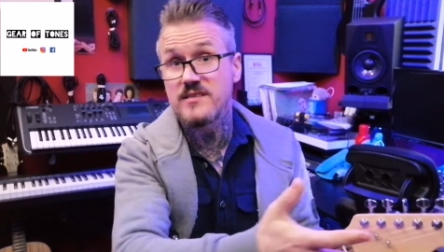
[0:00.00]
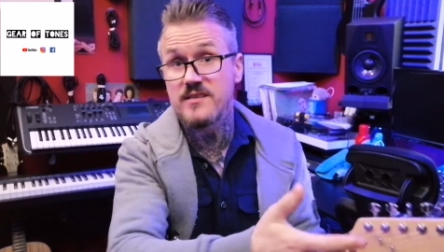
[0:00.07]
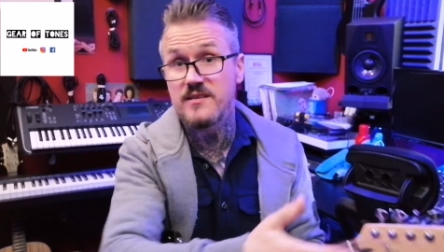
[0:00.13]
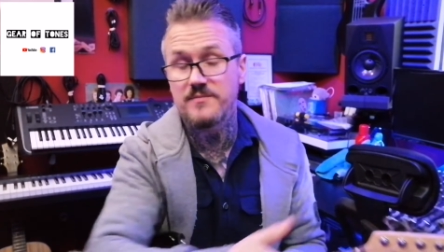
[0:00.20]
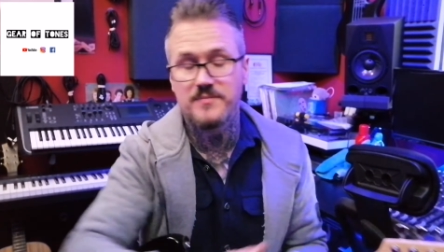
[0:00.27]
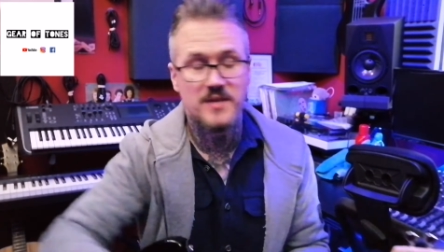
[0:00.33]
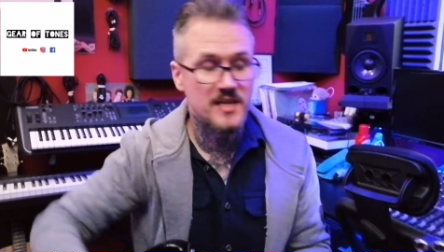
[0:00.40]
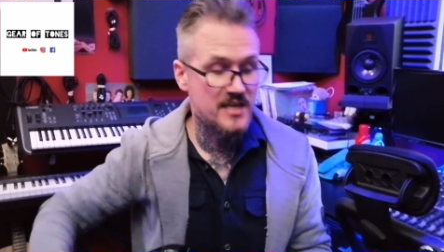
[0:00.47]
that's
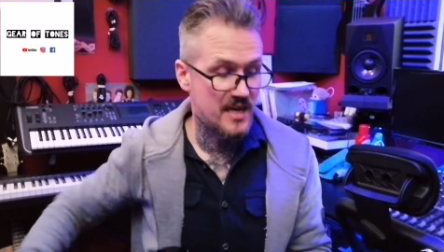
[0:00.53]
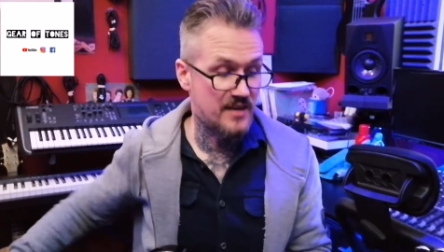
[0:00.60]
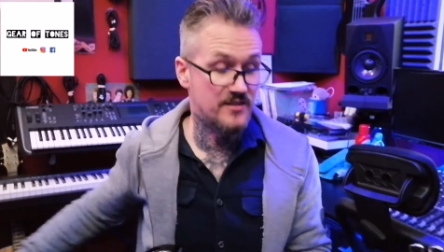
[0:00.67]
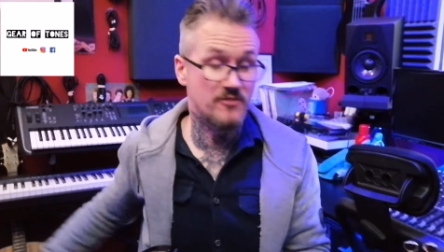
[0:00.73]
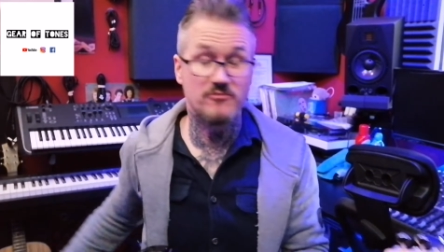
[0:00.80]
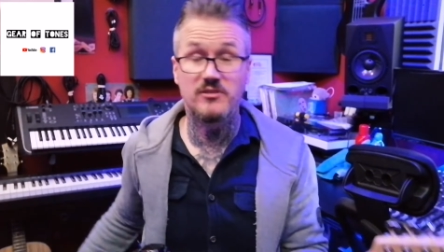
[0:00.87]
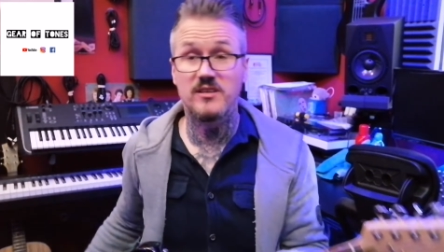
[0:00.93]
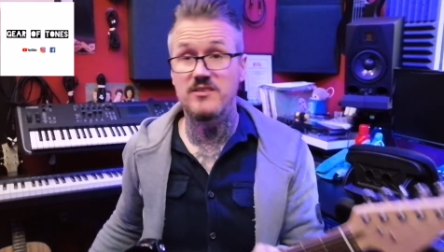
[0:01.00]
it. And
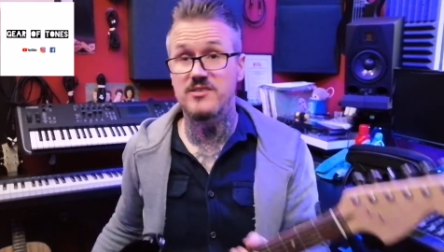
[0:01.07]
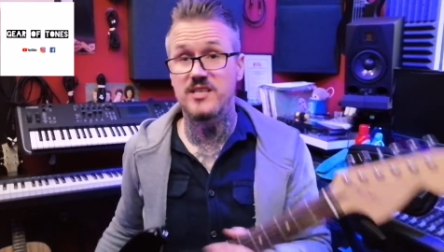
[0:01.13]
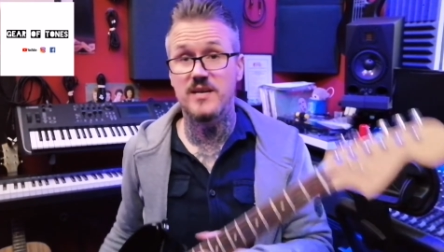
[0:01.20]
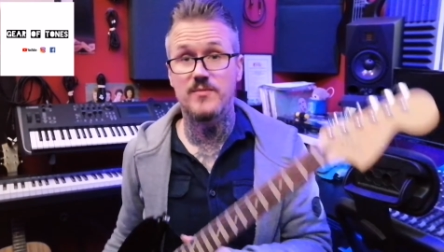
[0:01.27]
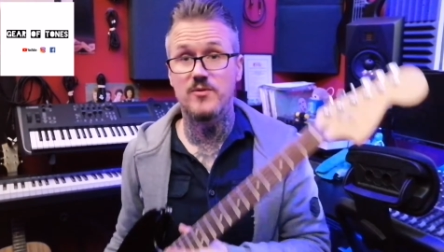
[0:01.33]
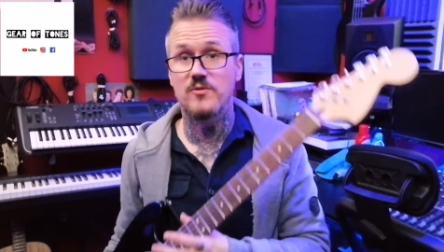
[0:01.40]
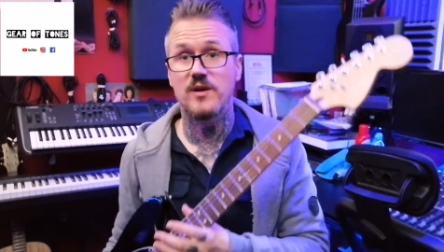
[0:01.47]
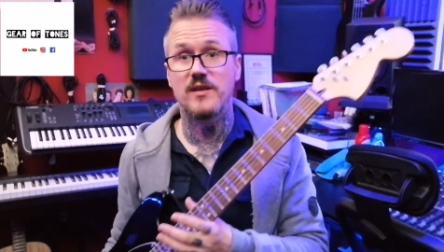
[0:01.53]
they're really
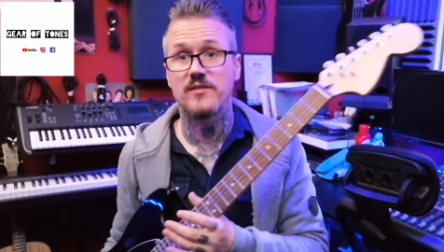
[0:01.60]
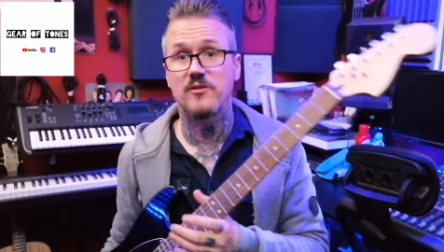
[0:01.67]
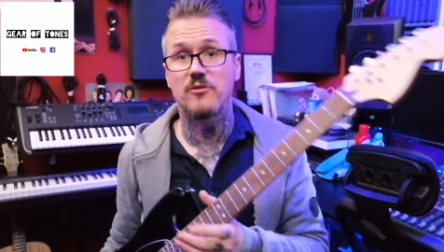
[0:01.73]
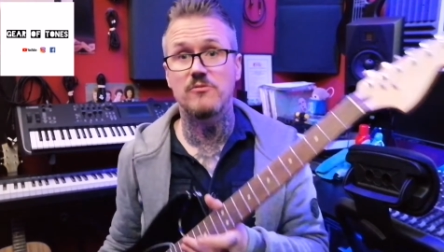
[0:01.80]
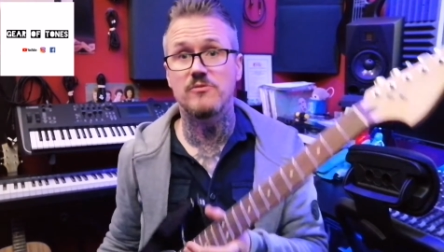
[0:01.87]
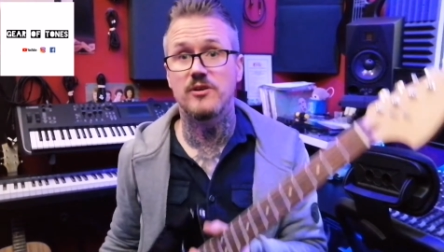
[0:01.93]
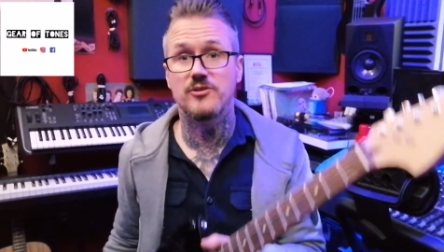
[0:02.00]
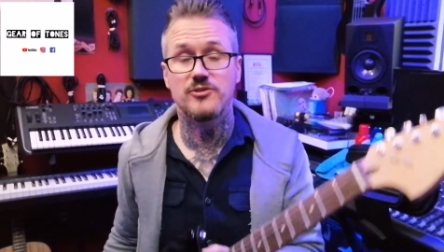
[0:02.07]
stable and they
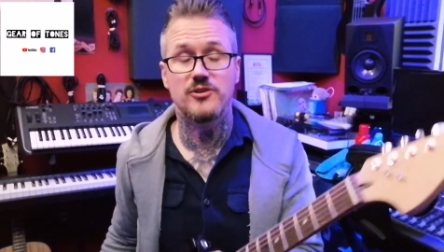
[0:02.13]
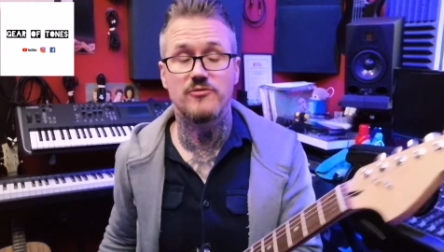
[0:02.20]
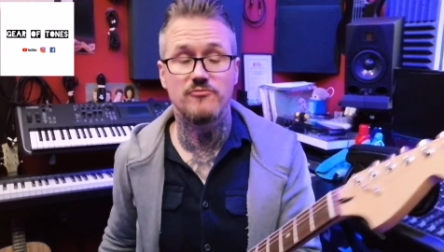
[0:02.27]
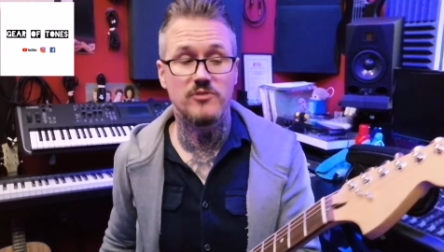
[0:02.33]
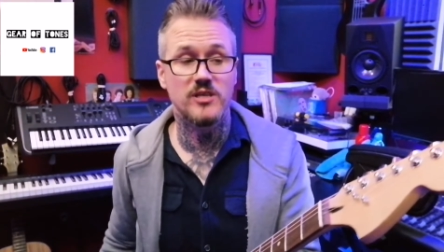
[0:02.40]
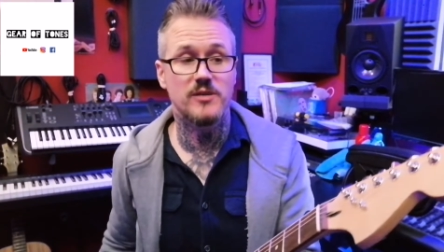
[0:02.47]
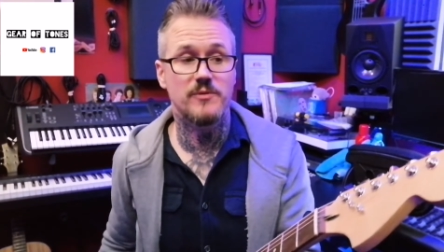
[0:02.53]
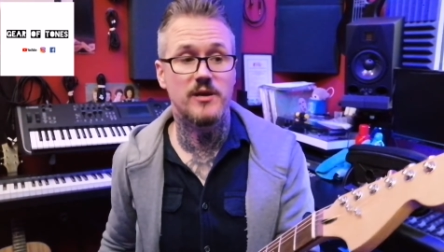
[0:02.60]
hold their tune
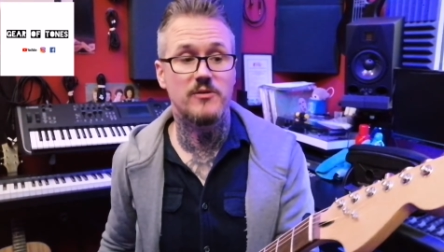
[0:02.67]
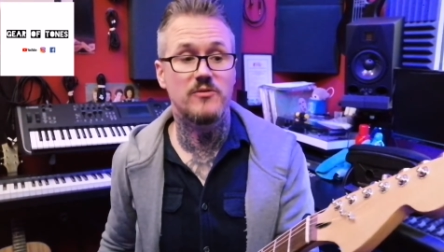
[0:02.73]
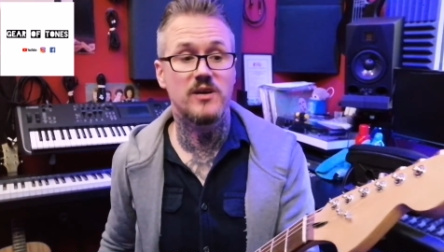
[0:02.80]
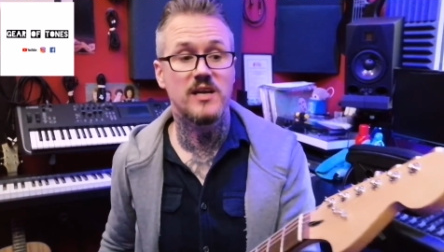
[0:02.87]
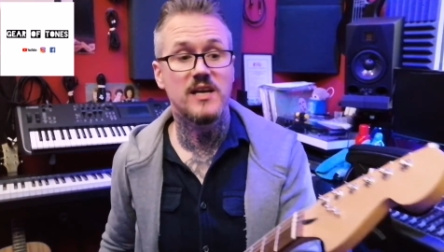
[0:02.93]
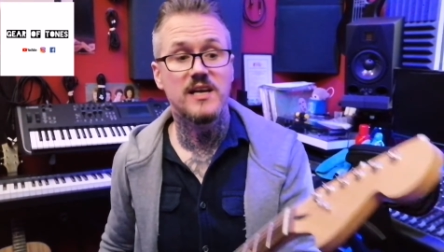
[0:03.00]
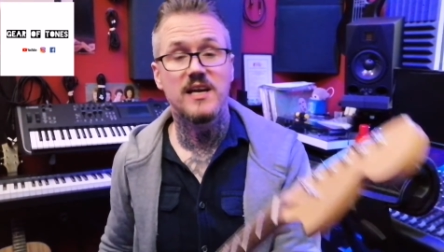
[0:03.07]
really well.